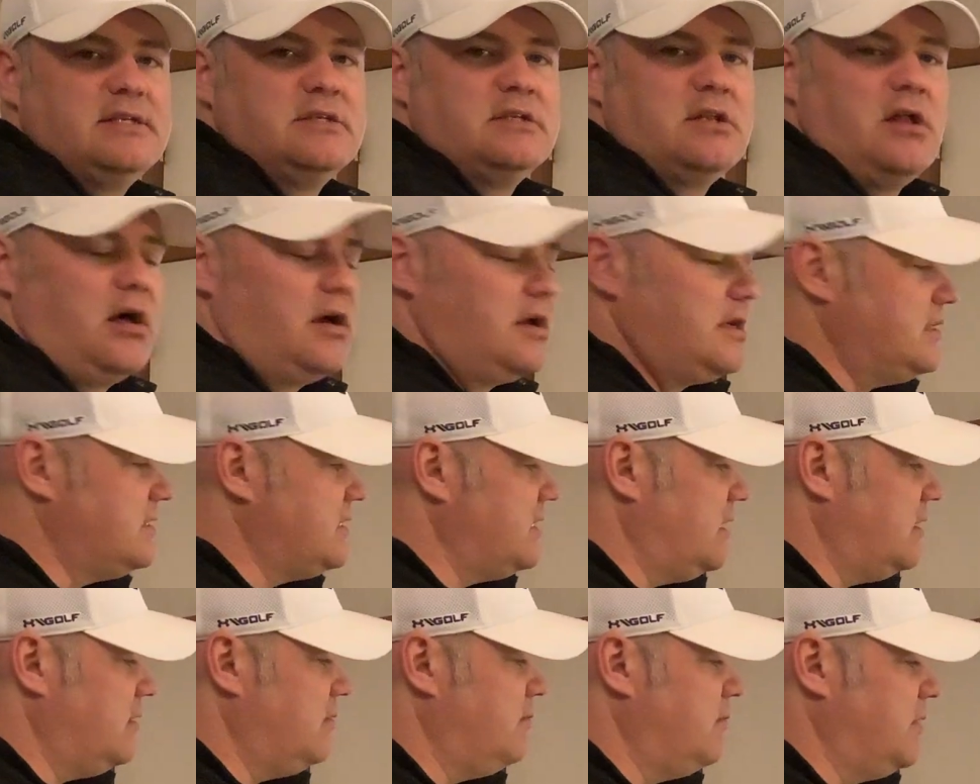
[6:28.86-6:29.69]
as long as
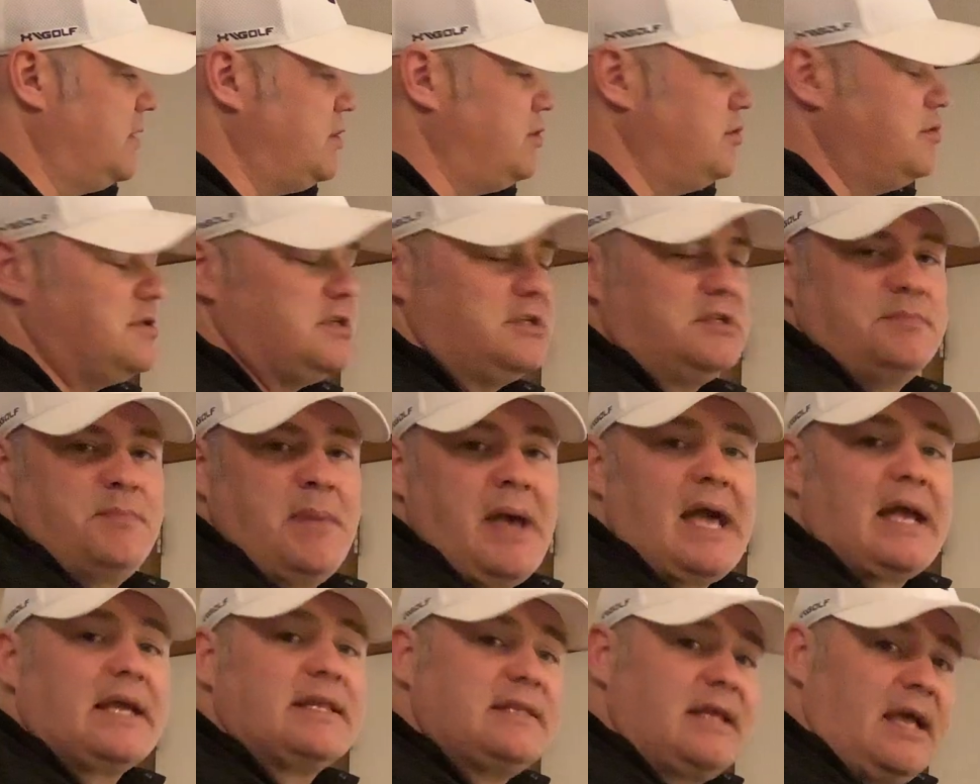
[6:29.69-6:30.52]
it reduces
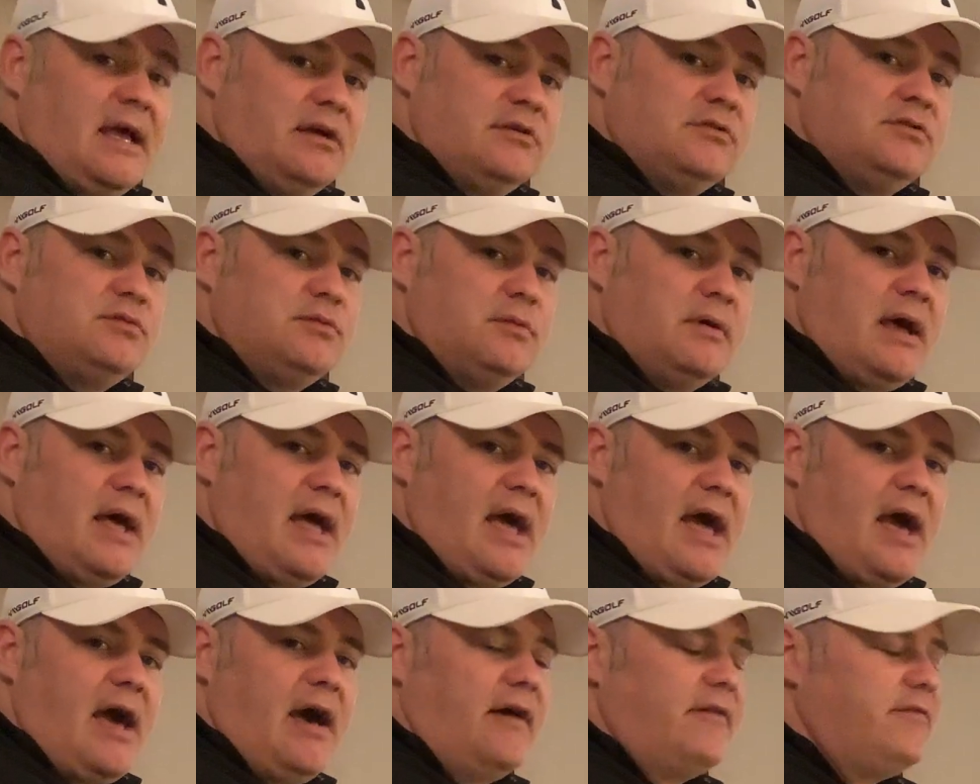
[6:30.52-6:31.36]
back down to a
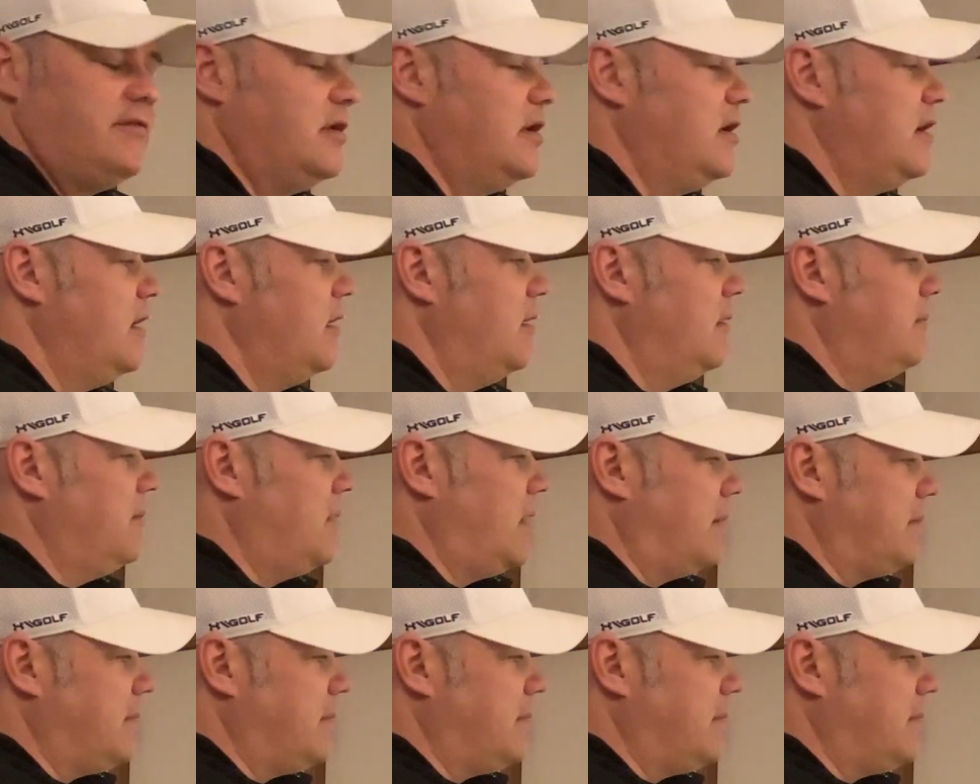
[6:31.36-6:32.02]
half. But